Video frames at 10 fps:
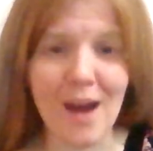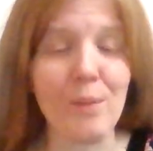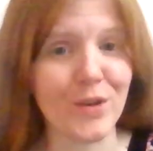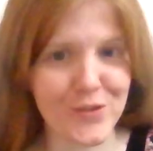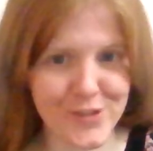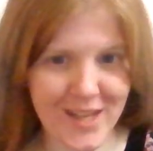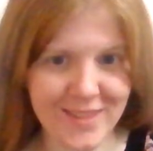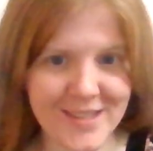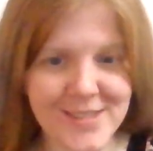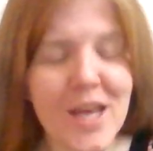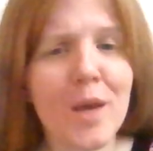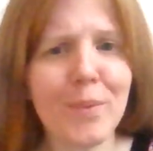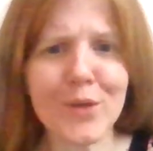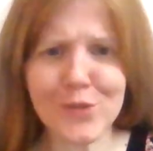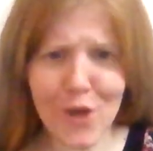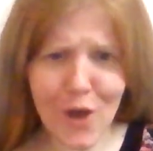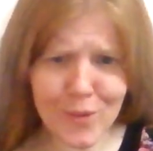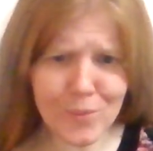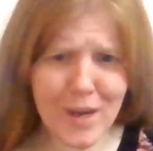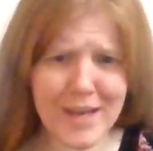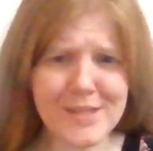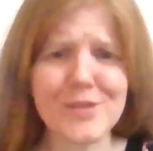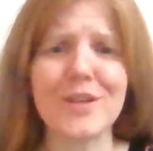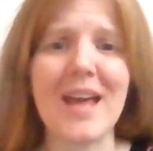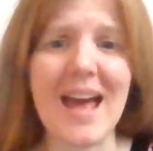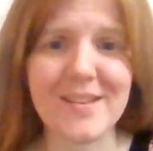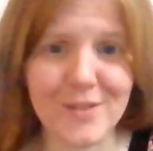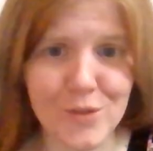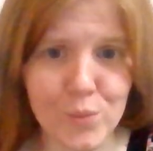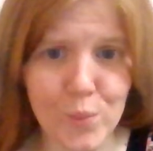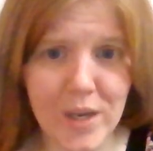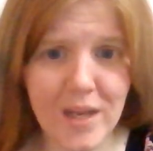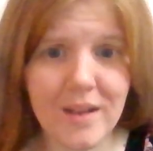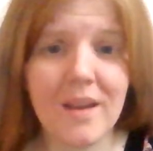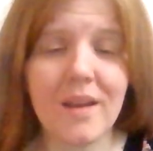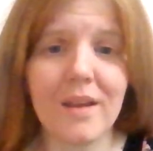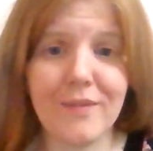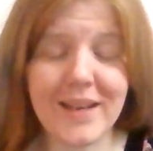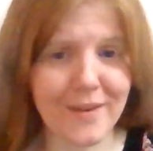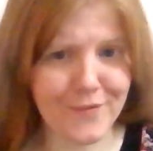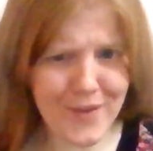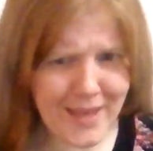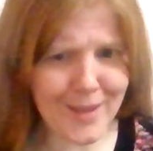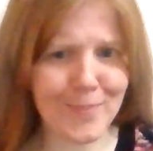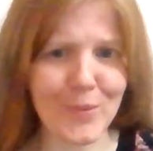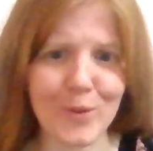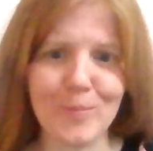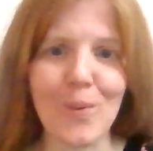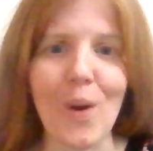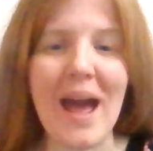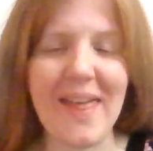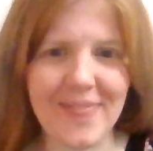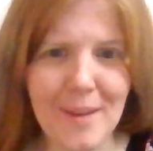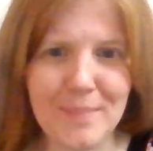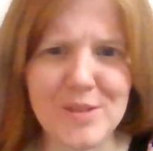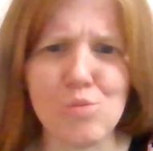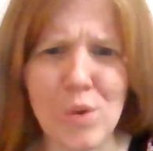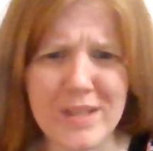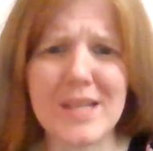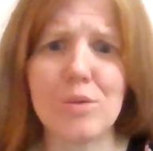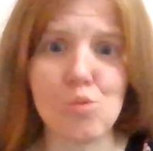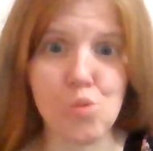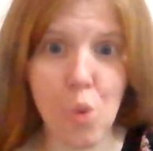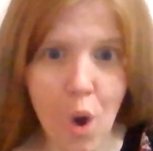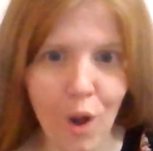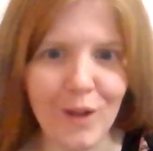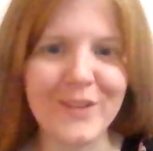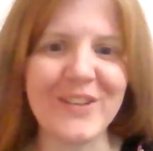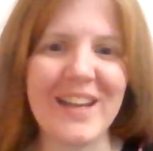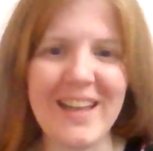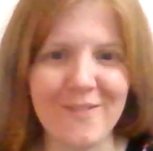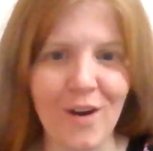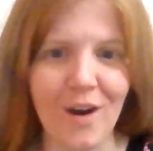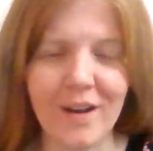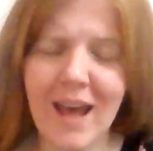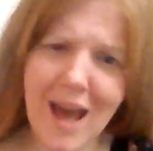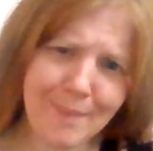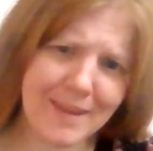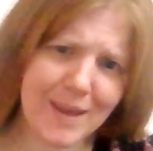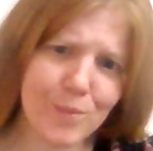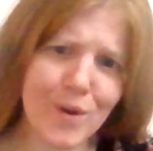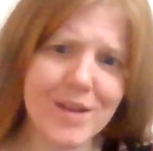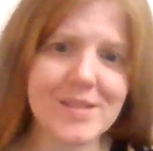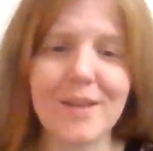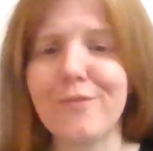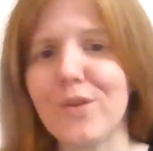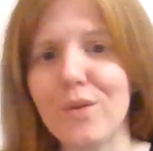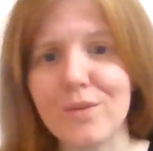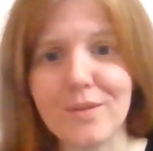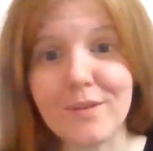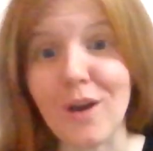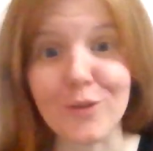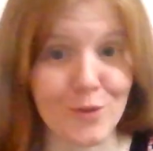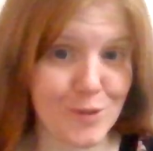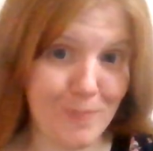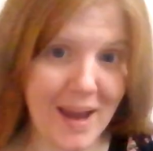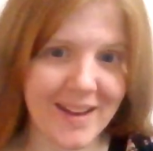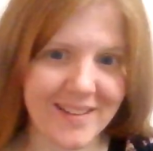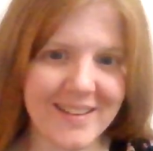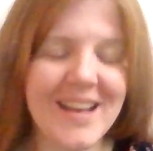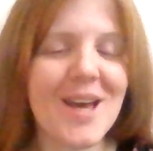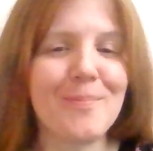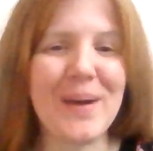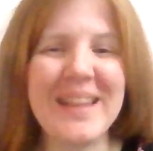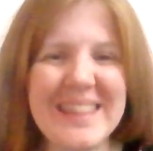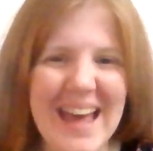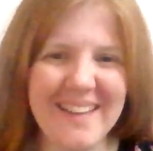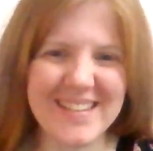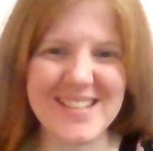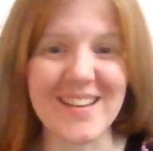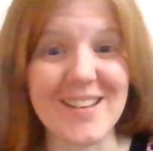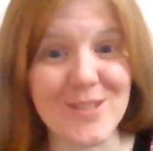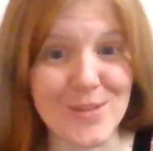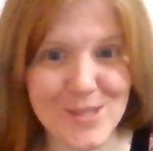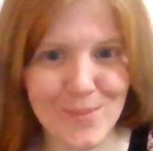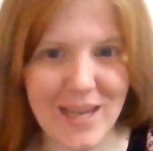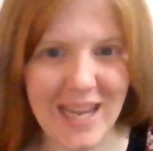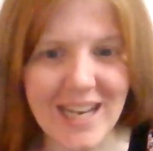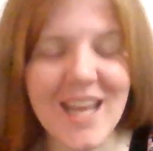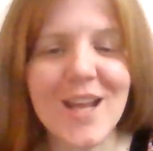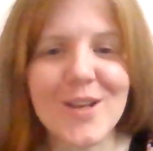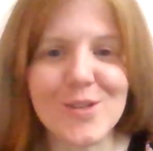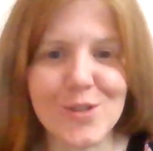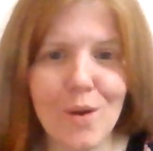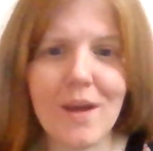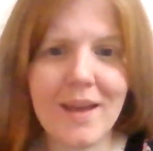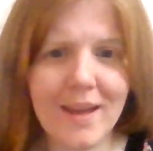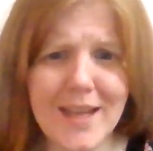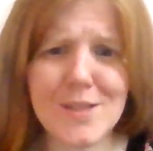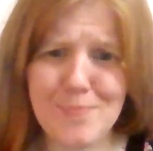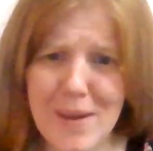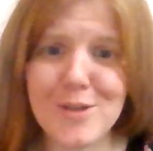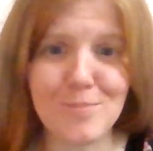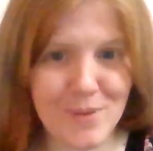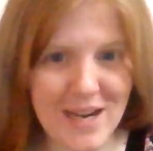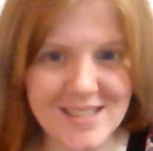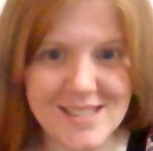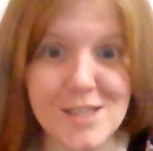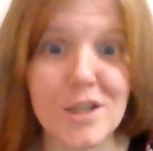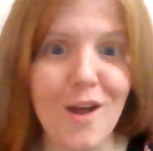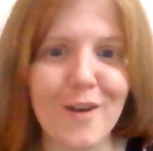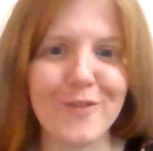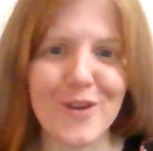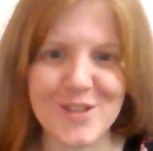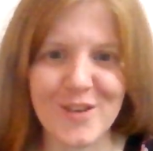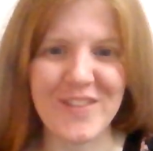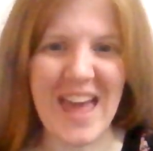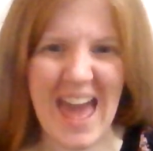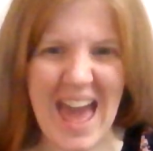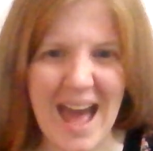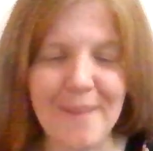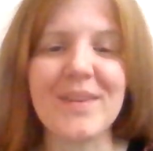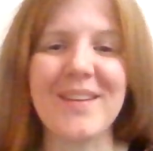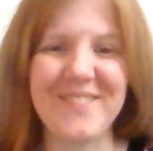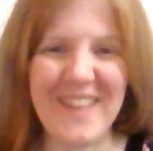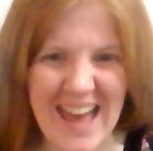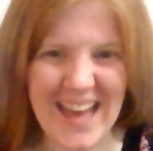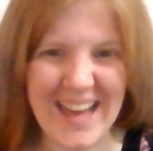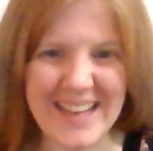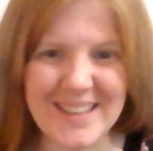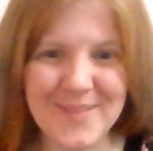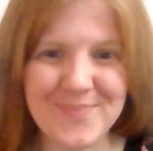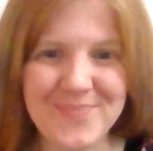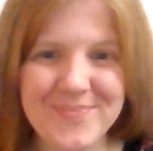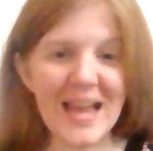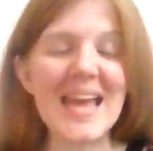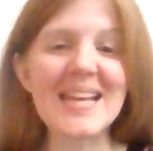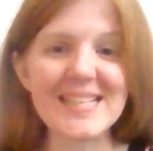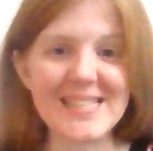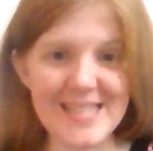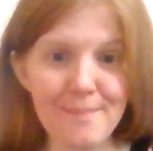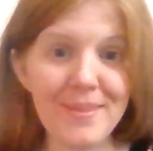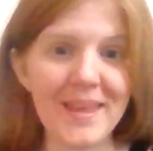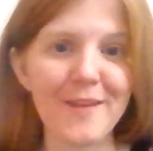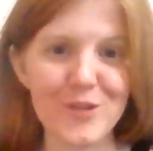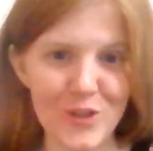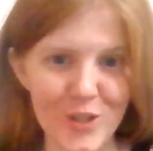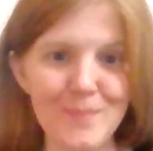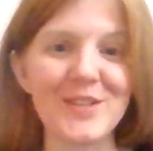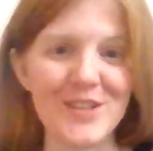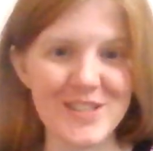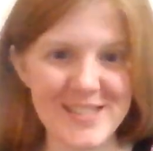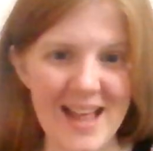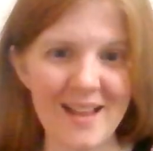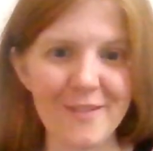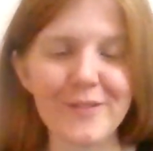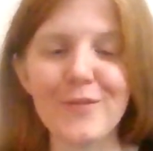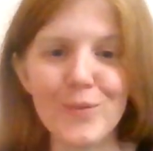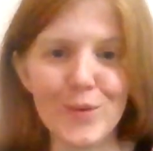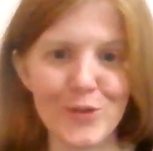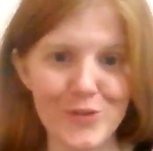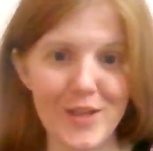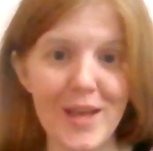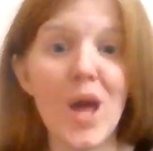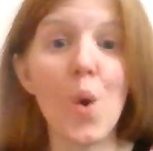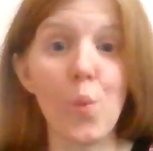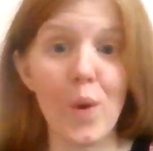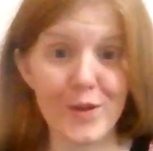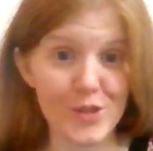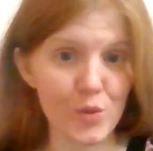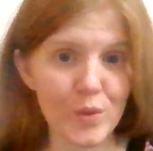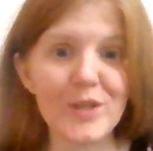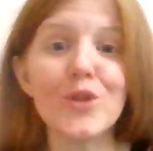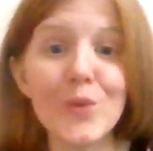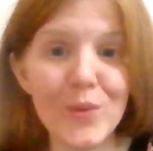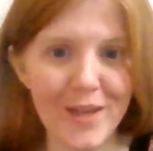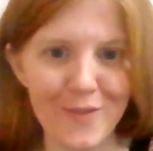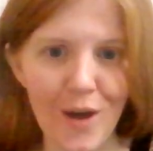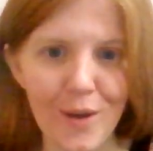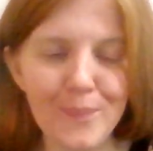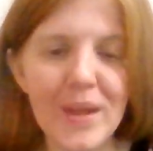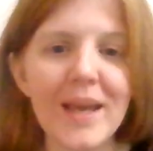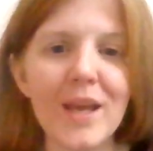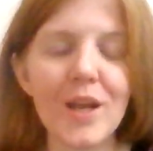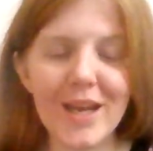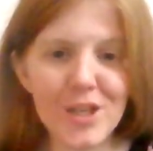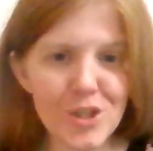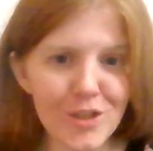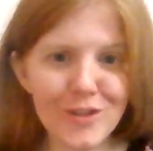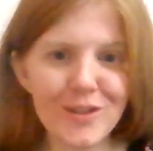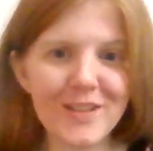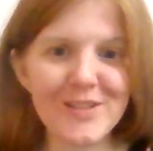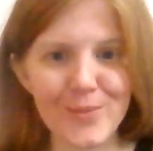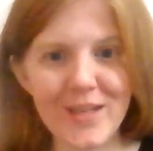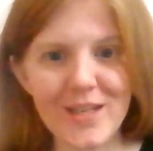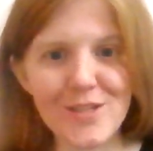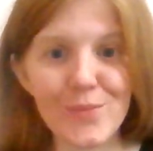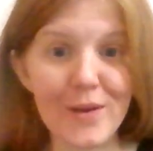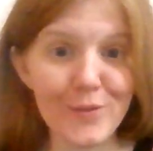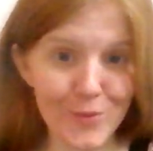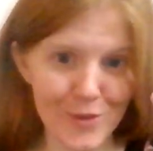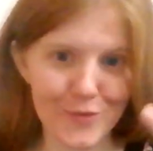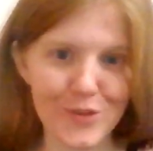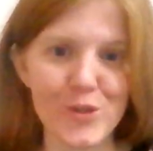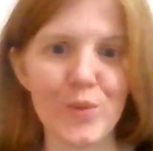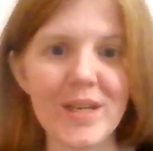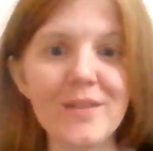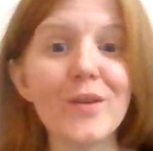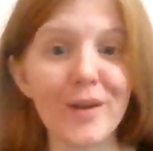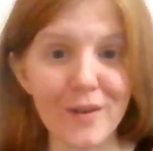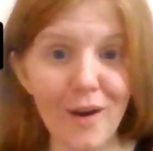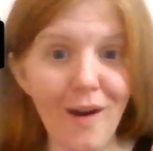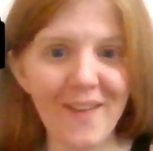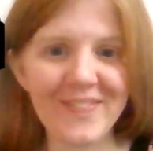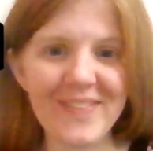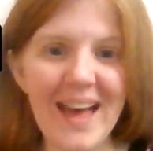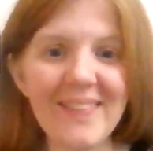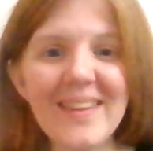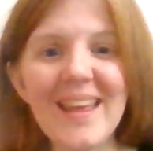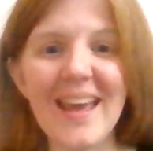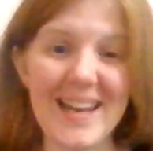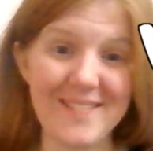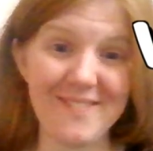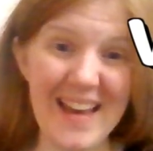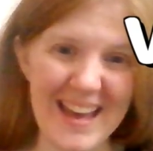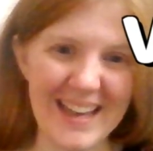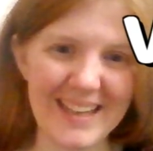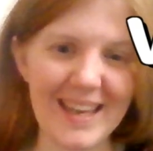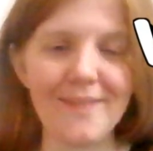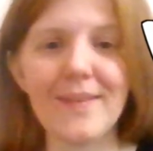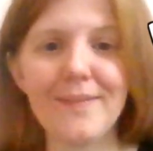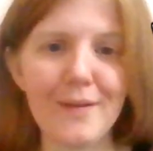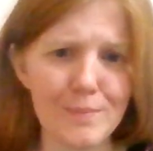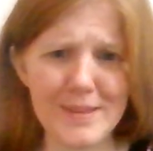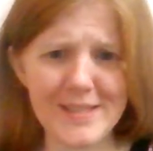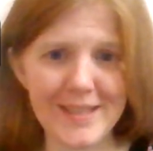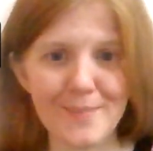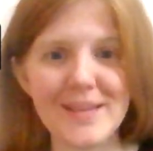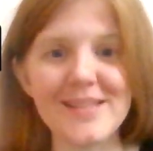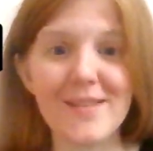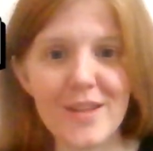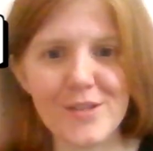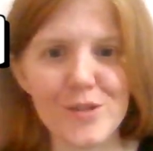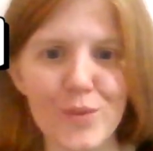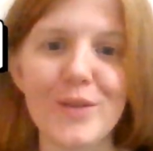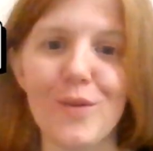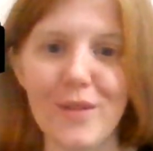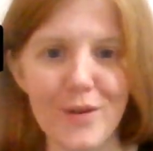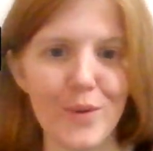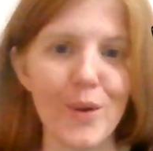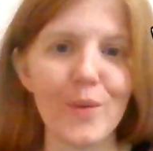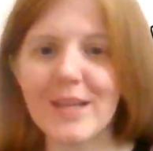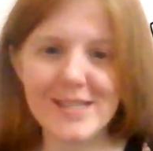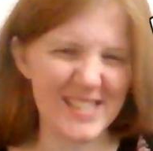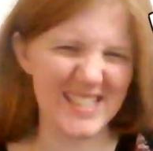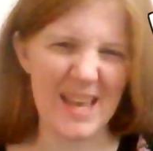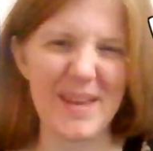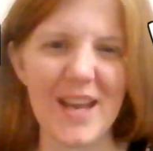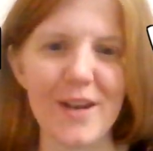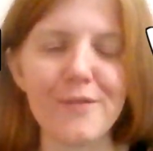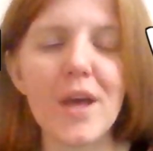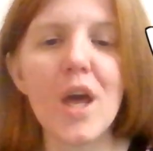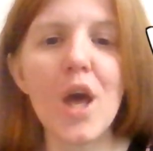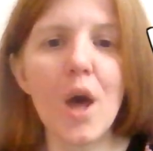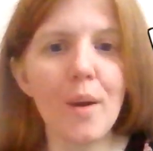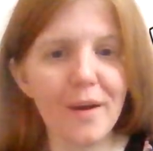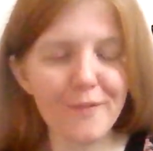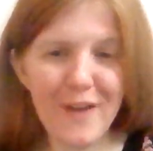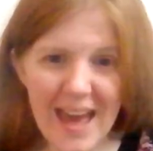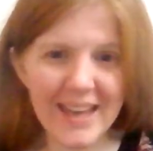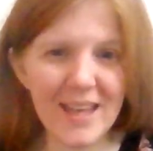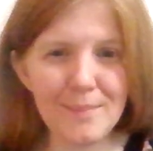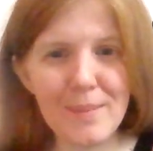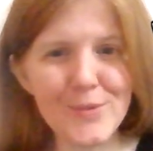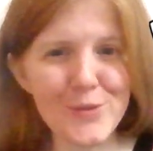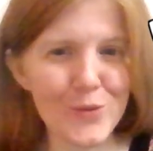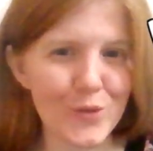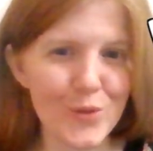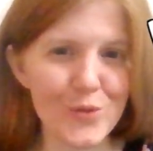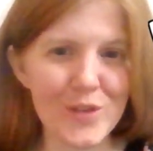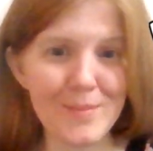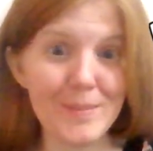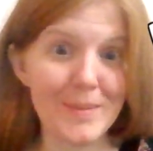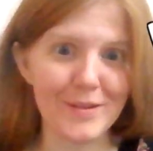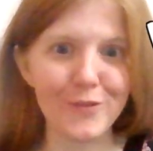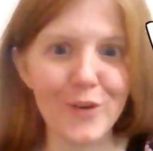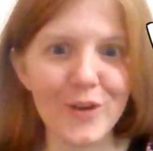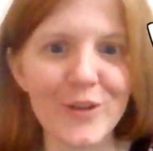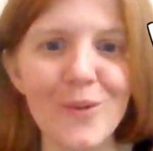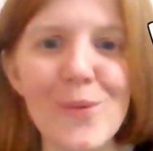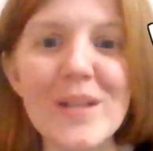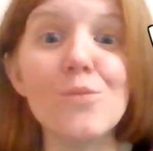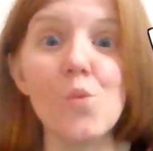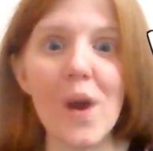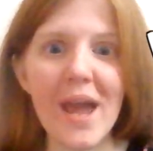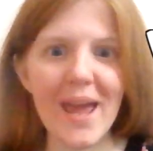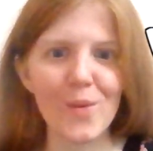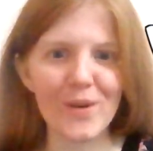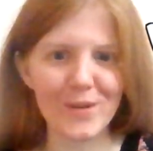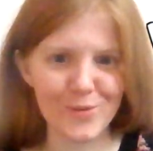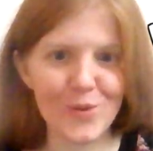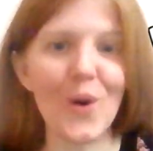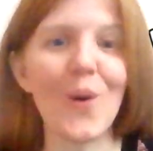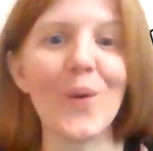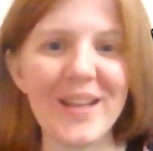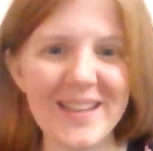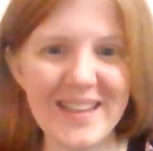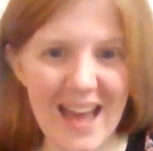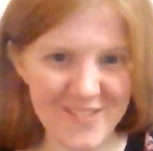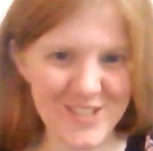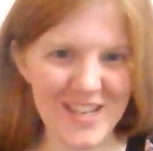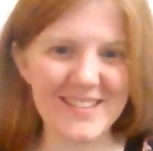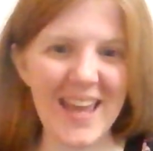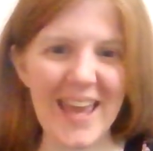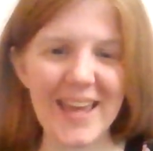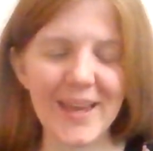when you say this, because otherwise you're going to ask the Swede, vilken vägg bor du på? And that means, what wall do you live on? I mean, it works if you talk to a spider, but now you're talking to a Swede. So it's better to practice this long version of the ä, väg. Same thing if you're talking about yourself, if you want to say what street you live on. In general, in Swedish, we have two words for street, gatan eller vägen. That would basically mean the street or the road. It's the same kind of. Vägen maybe is also used a little bit metaphorical. What way, what road in life should I take?